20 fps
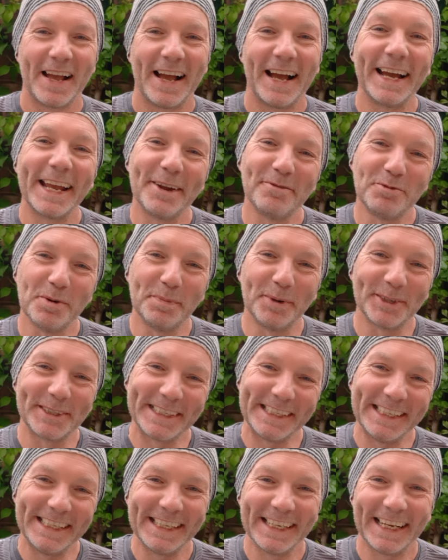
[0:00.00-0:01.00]
Hi
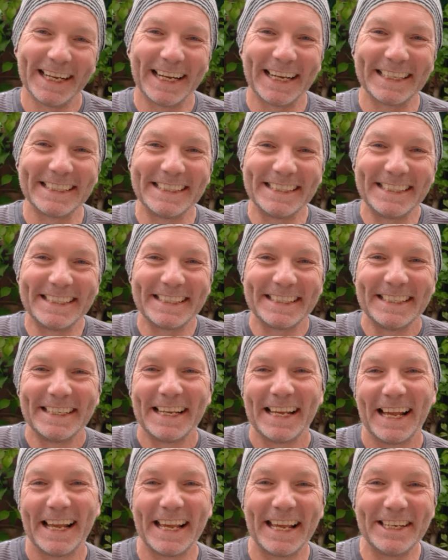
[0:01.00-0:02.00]
everybody, and
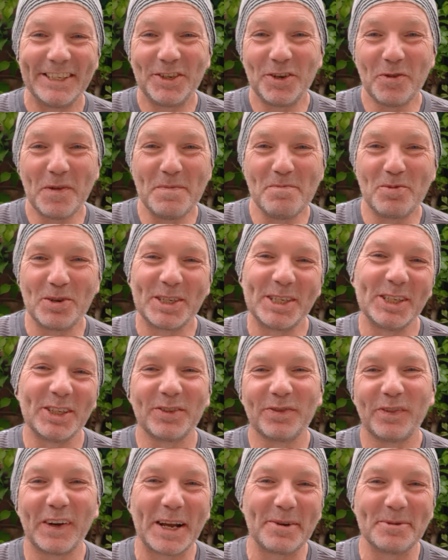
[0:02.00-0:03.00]
during British
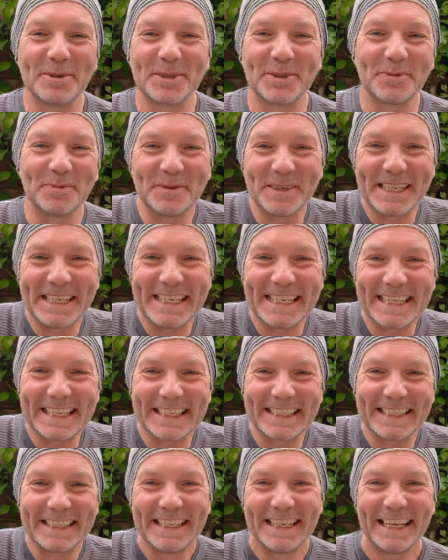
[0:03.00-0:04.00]
Flowers Week,
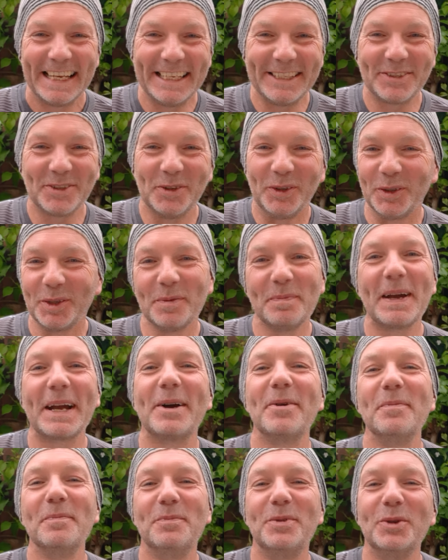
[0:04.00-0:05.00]
it's all
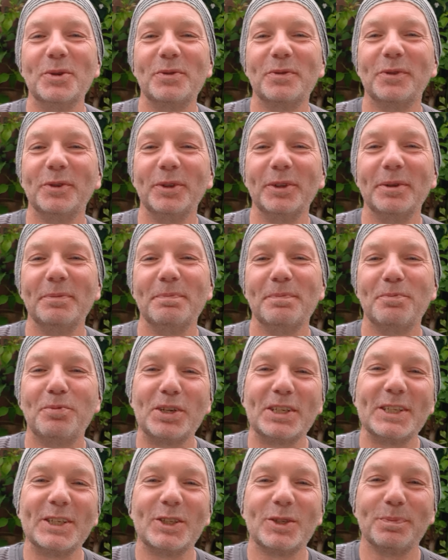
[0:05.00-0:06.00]
about beautiful
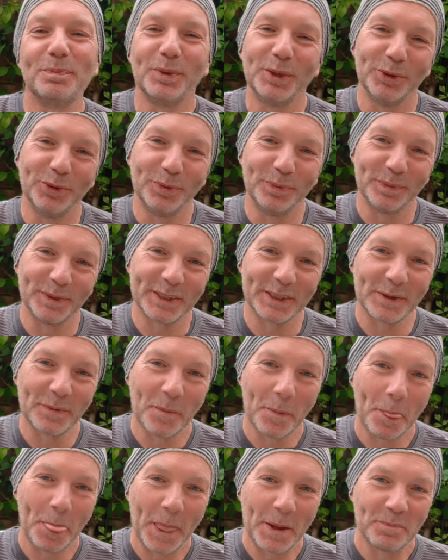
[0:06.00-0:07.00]
British blooms.
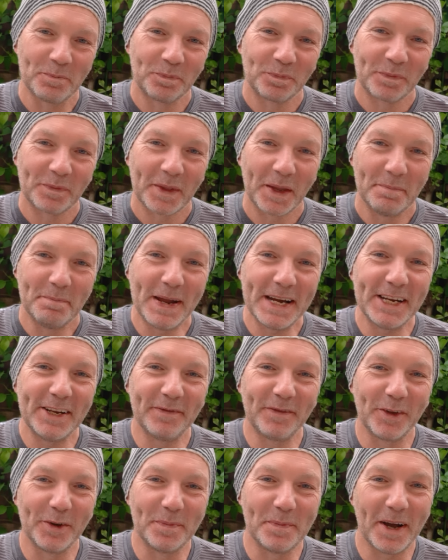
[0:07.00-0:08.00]
Many of
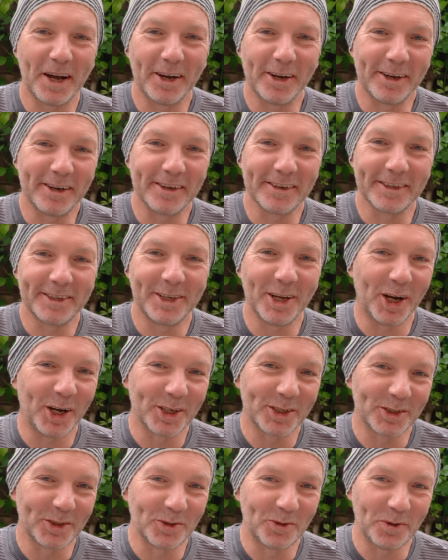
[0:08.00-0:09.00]
them are
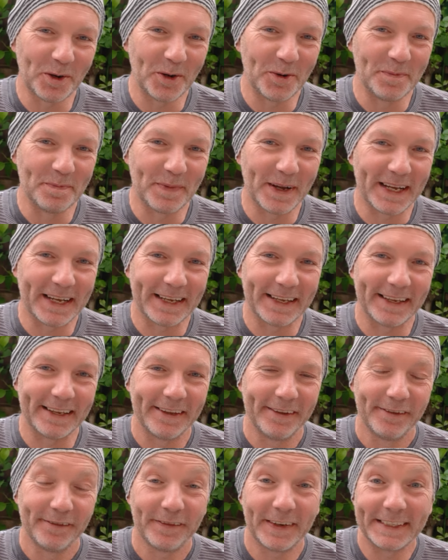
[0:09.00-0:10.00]
garden grown by
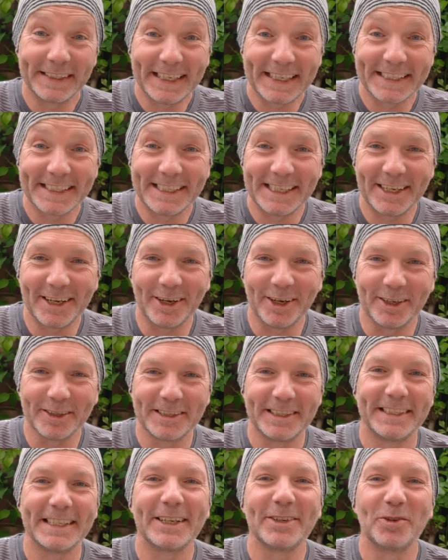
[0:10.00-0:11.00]
fantastic
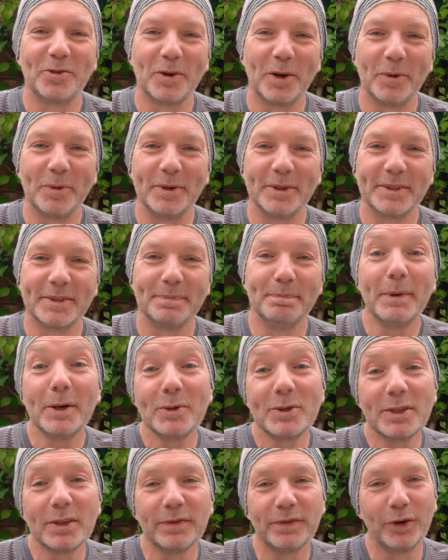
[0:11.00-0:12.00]
artisan growers,
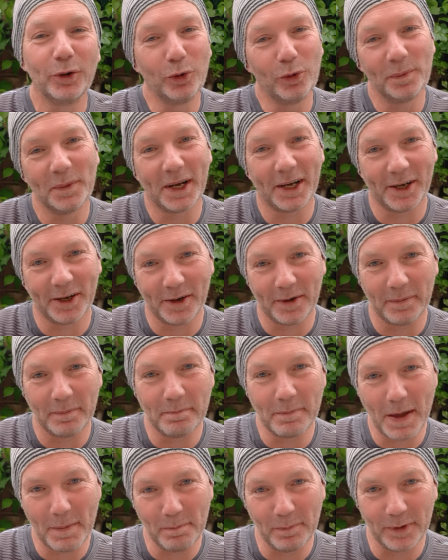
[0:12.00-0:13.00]
most of whom are
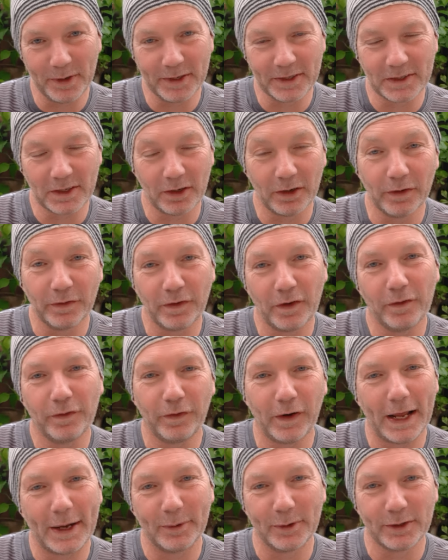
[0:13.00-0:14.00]
members of
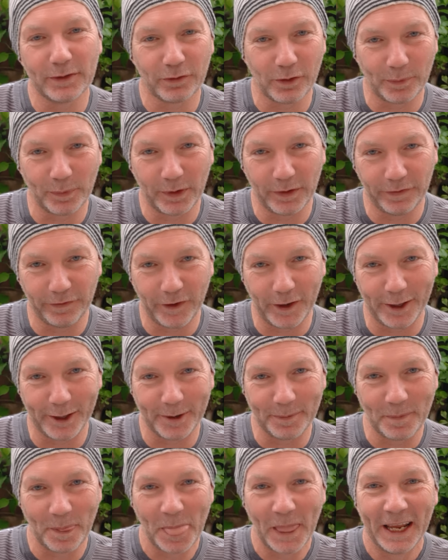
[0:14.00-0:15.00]
Flowers from the
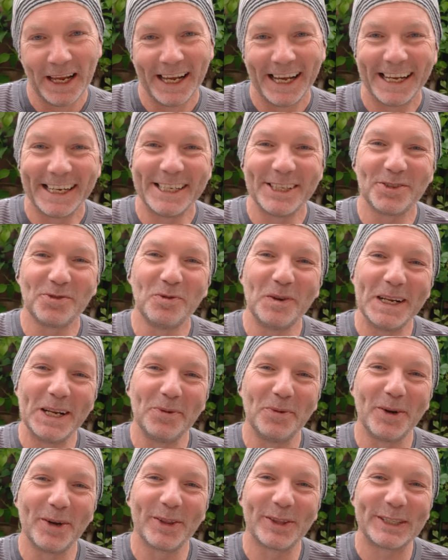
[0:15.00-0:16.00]
Farm. And it's really
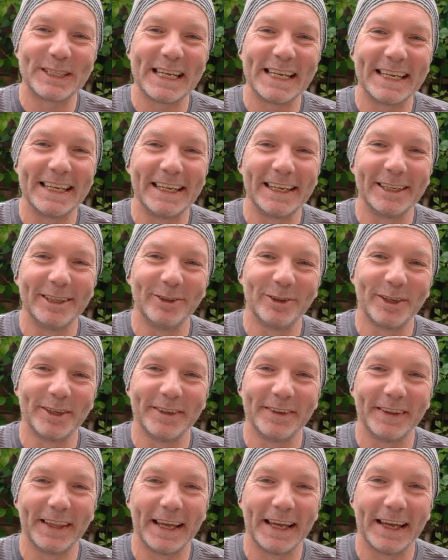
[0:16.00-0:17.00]
worth taking a look
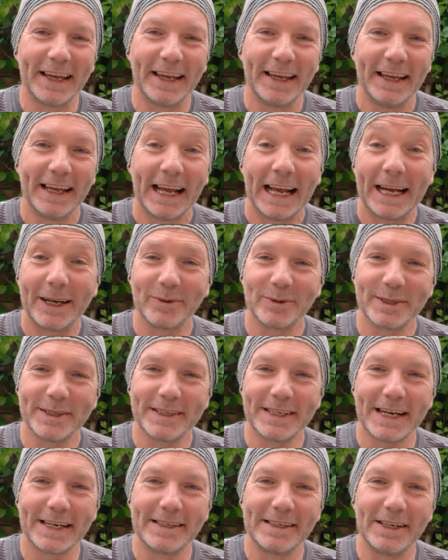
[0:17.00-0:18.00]
at their
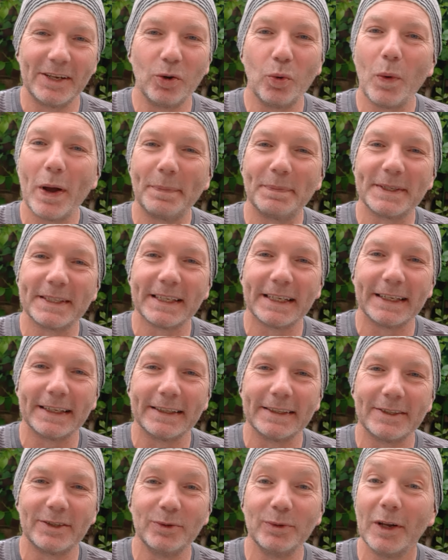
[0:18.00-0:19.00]
outstanding website
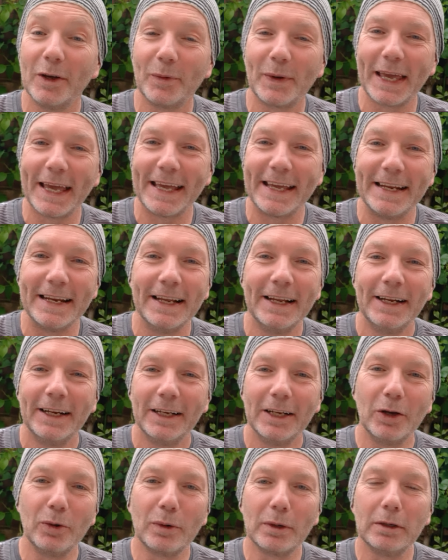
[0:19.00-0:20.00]
to locate
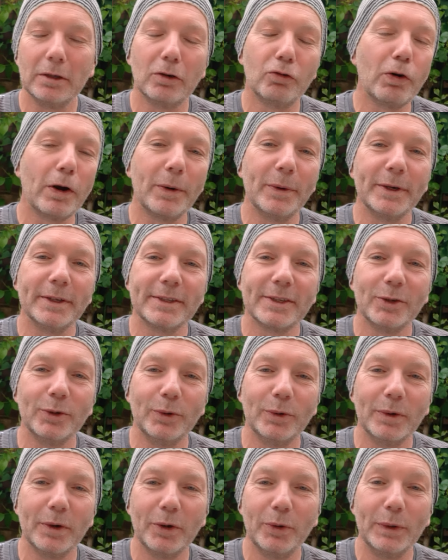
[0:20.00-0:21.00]
local growers
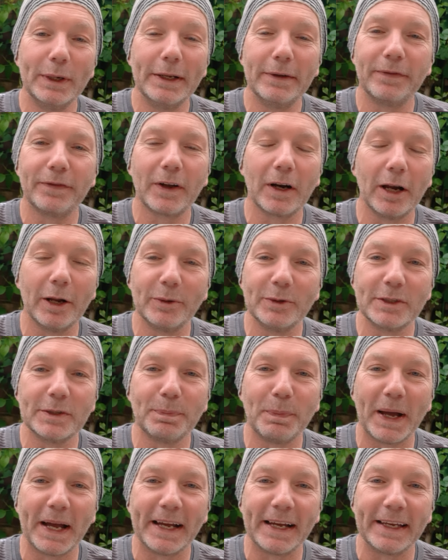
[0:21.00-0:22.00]
who live close
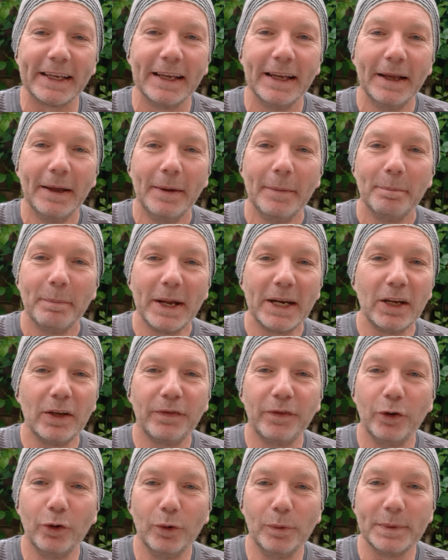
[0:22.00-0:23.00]
by, many of
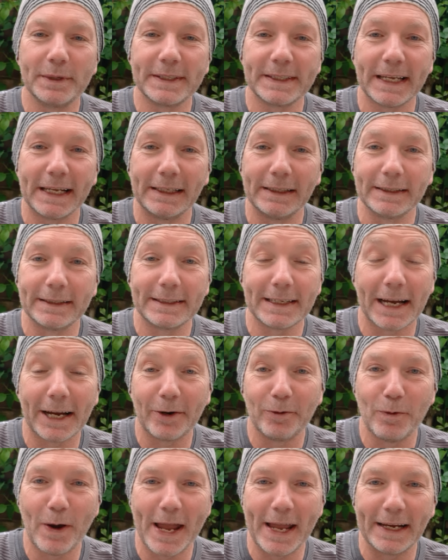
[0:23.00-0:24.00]
whom sell
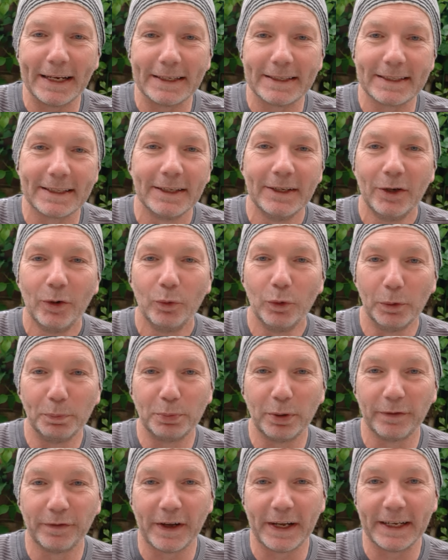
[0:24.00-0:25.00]
direct, will
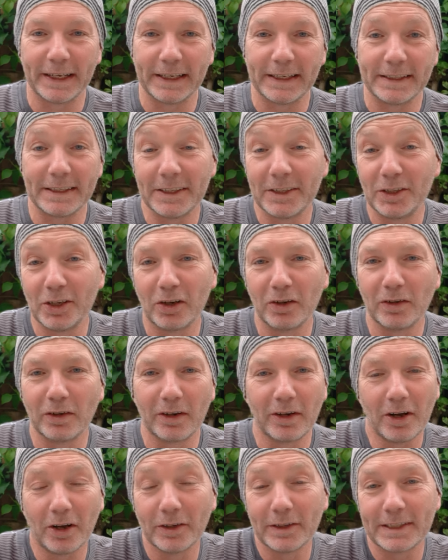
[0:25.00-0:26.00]
provide a
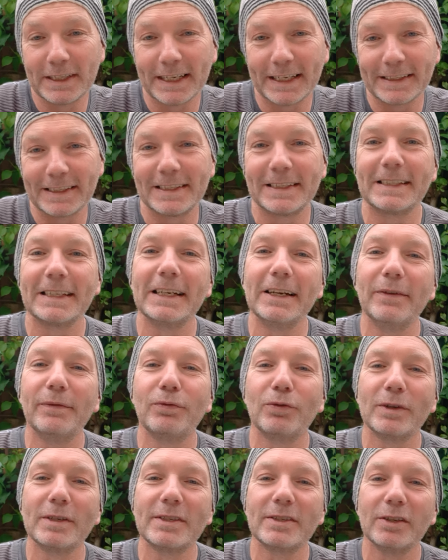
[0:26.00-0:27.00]
non-contact
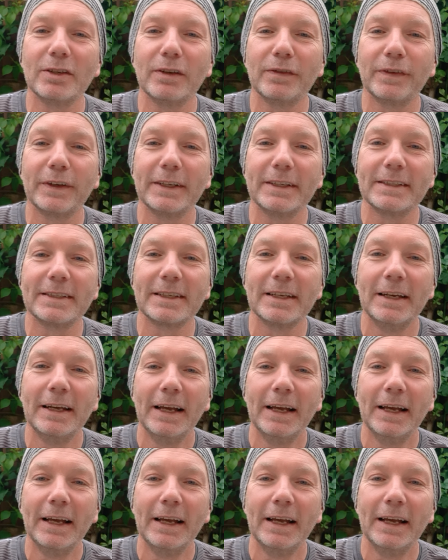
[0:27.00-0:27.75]
delivery service,